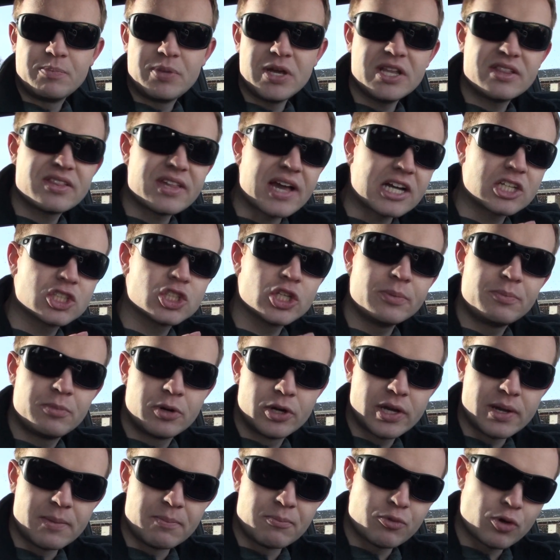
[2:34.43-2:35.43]
beats actually
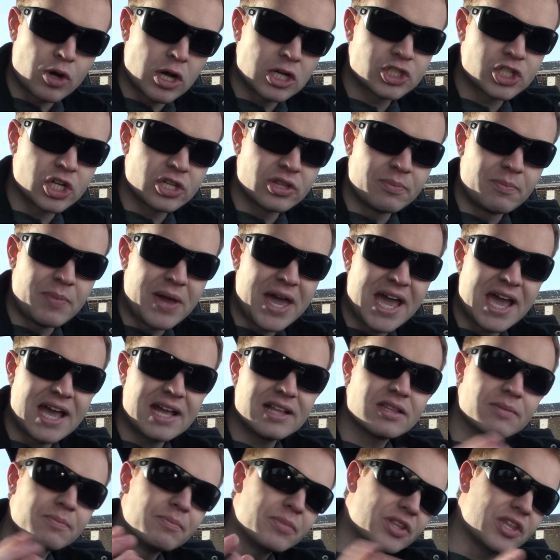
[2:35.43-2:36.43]
putting a brush on the
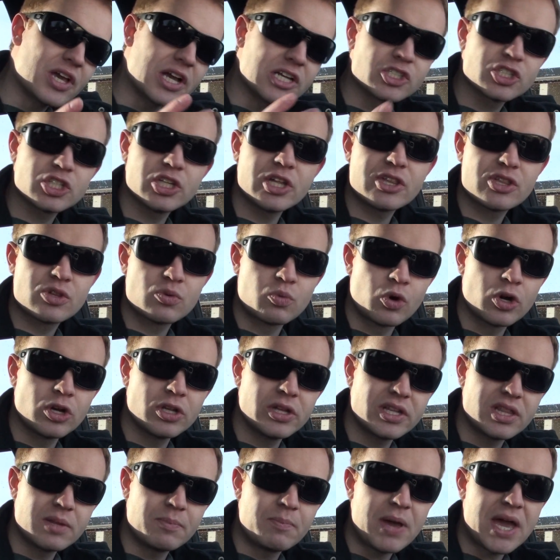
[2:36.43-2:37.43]
paint and potentially
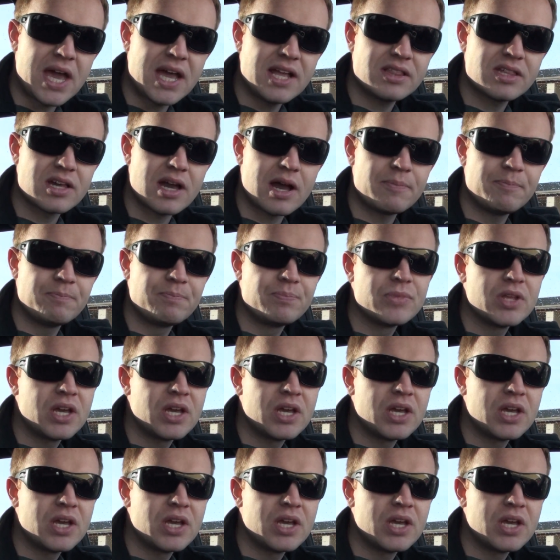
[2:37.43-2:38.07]
swirling the paint up.